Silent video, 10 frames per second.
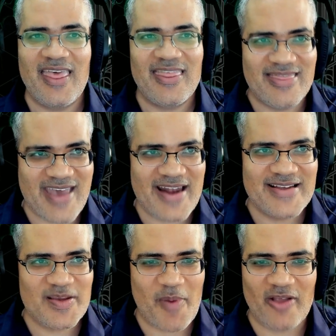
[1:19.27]
That is
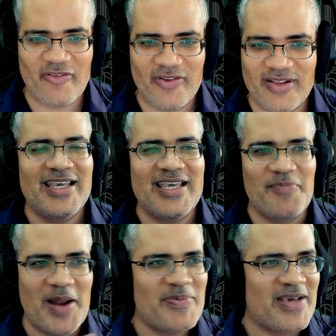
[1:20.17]
a mouthful. It
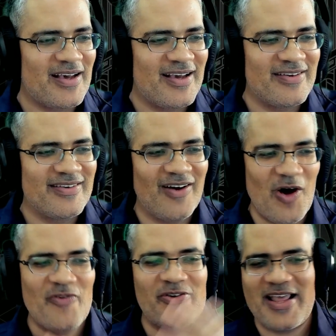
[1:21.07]
might be a
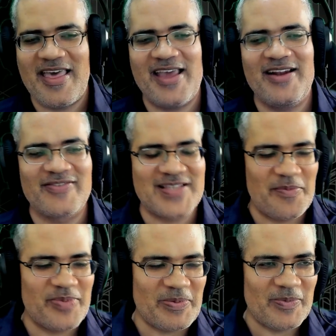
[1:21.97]
overhead of some
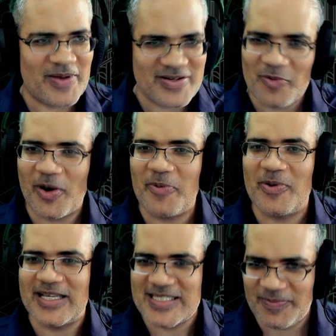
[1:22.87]
people, but don't worry,
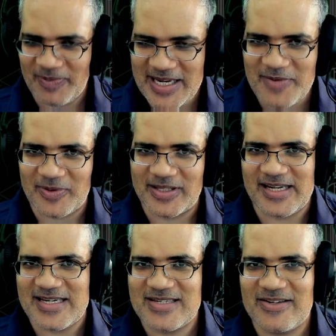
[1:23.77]
we'll explain it. We'll get
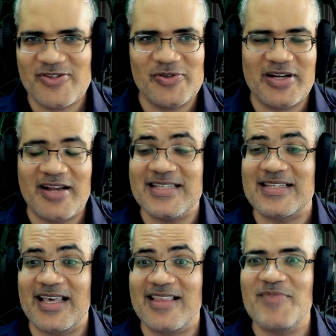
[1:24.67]
into it. Shrikant is
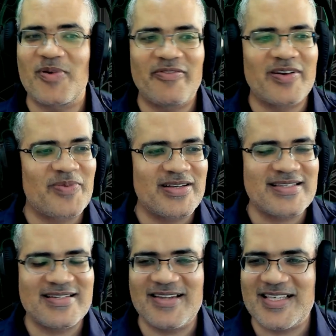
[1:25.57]
like the perfect
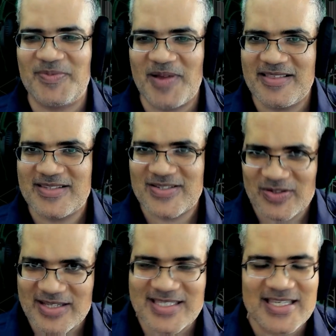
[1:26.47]
person to explain this to
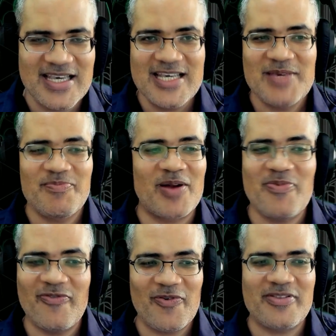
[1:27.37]
us. But
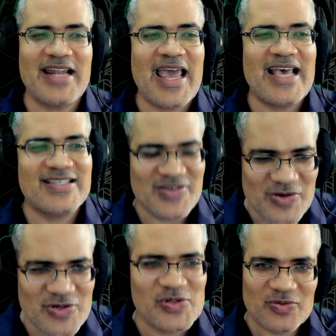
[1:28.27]
before that, as
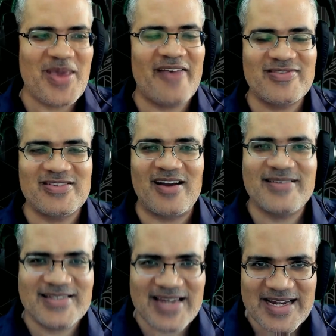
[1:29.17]
usual, we have to
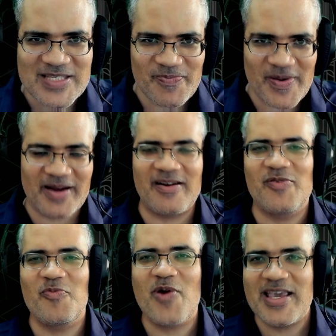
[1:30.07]
understand his
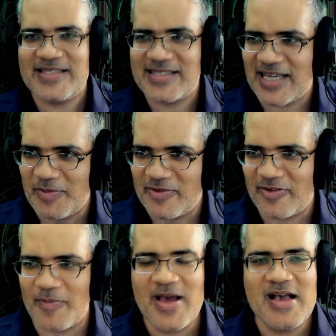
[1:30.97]
background, where he's coming
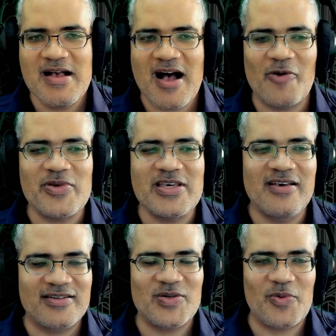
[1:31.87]
from, how he
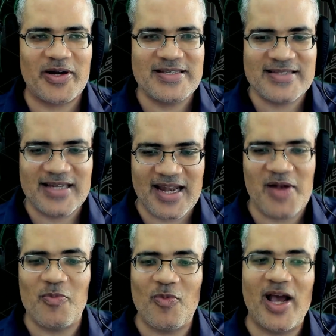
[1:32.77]
got to where he is today,
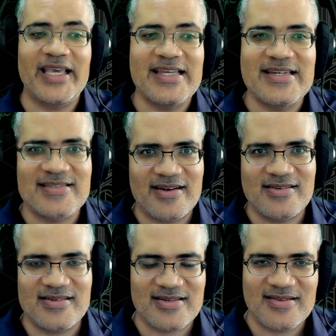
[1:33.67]
and why he decided
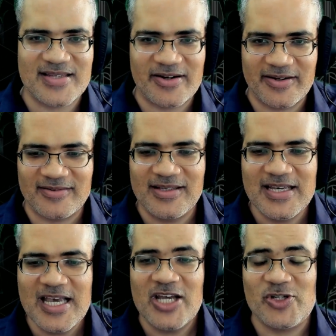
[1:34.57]
to start Seracle.
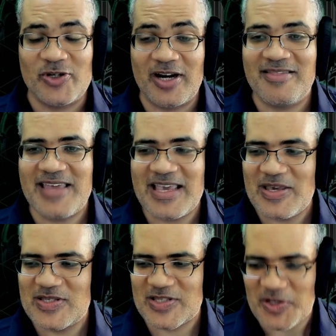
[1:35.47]
Shrikant, thank
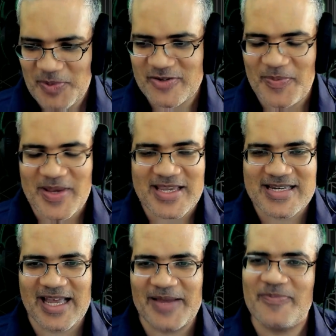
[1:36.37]
you so much for making
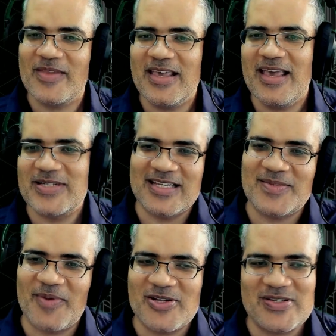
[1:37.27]
time. Tell us
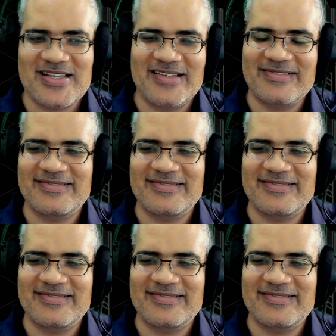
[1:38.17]
about yourself.